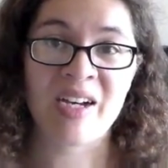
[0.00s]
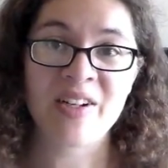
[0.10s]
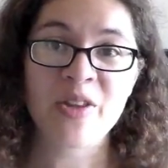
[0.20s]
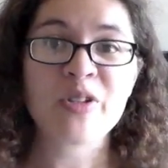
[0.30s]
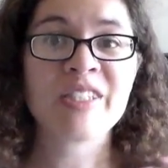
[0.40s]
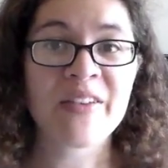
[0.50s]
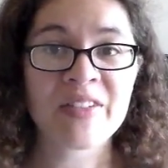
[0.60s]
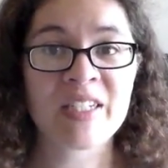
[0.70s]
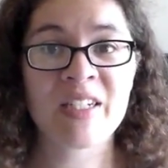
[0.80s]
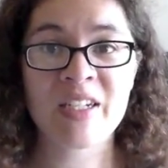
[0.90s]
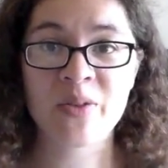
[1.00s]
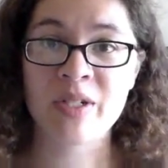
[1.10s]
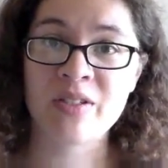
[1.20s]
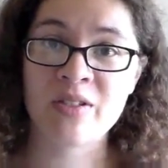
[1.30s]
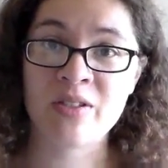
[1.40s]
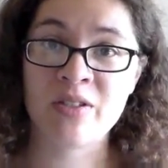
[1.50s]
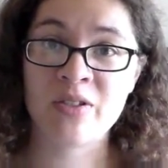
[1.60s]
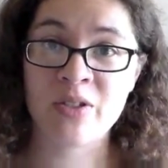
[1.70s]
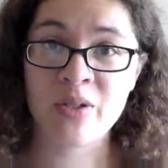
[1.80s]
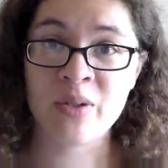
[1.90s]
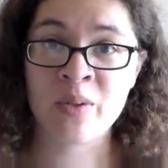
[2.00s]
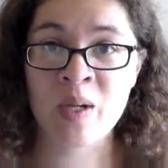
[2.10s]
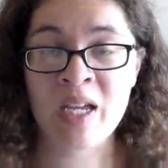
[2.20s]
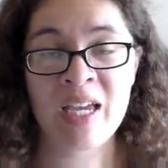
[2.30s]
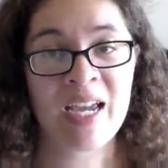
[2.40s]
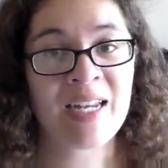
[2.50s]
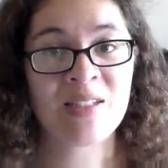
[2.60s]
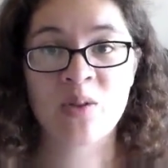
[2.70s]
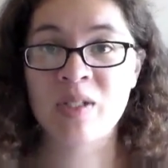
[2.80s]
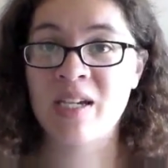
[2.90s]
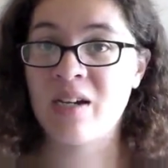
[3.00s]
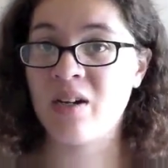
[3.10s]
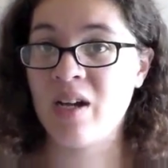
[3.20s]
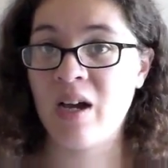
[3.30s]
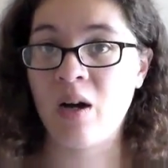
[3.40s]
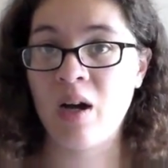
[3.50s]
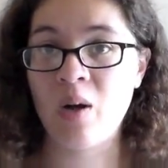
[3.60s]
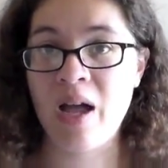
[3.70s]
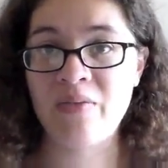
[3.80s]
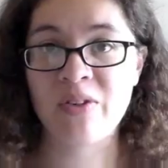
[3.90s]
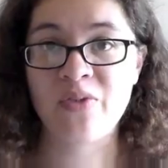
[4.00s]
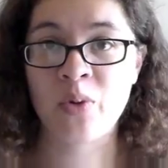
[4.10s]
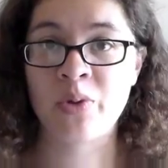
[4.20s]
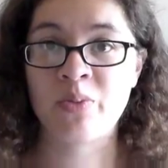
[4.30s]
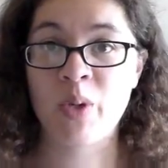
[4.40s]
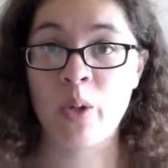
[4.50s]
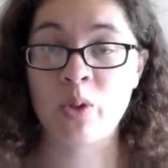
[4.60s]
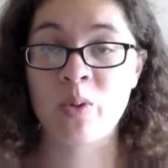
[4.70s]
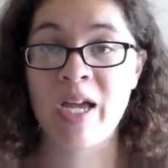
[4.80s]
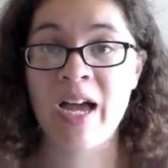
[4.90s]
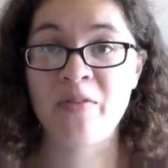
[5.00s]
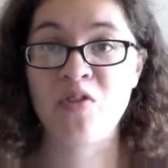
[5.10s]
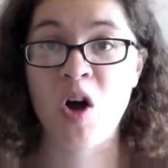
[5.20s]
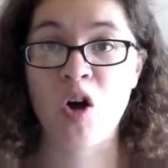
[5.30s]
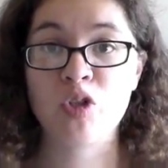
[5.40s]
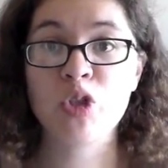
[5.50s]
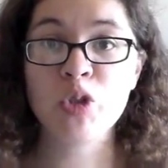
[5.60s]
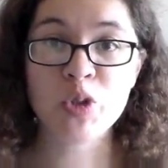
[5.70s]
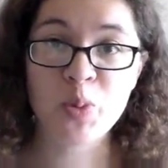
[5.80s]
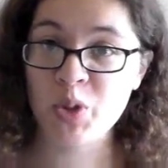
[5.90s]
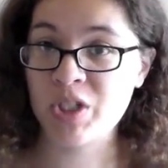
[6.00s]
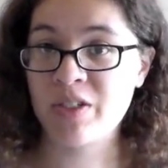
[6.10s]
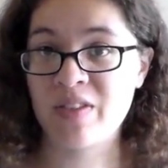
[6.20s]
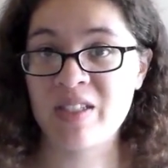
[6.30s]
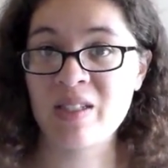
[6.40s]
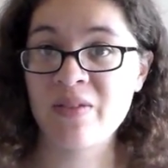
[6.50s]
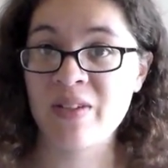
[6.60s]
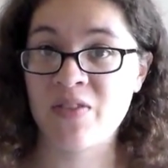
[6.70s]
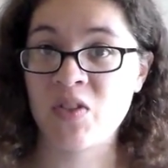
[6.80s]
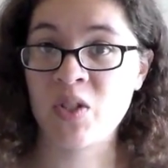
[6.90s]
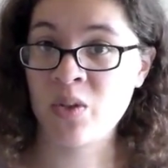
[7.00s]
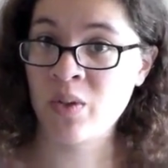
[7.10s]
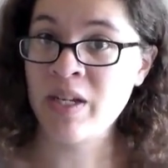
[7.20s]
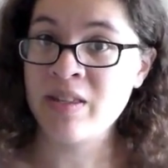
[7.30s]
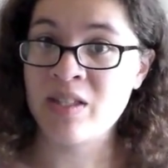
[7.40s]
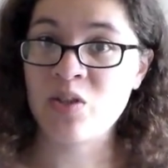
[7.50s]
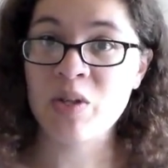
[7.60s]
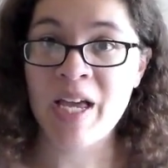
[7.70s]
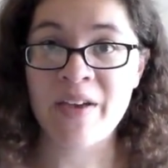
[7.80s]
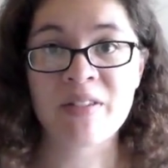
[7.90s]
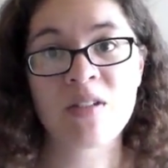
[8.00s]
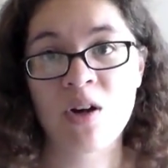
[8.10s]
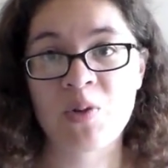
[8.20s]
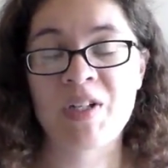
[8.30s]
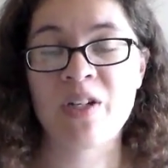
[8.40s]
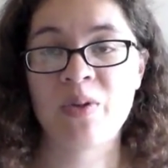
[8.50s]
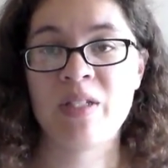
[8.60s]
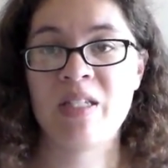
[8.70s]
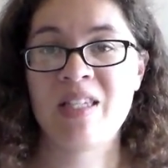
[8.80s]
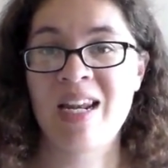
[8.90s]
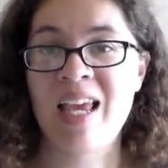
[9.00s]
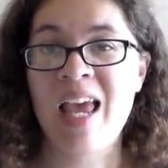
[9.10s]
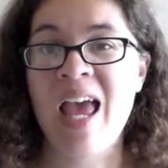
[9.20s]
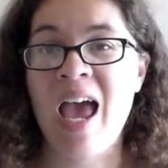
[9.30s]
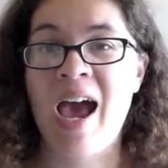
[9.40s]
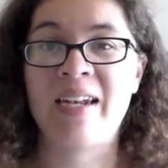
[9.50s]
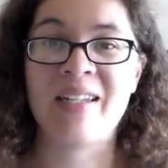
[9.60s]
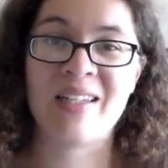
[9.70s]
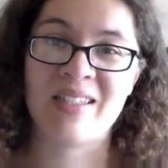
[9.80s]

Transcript: another 17 increases to do, and it's only every 4th row. So I have a huge portion of the sleeve left to do. It's going to have these awkward increases in it, and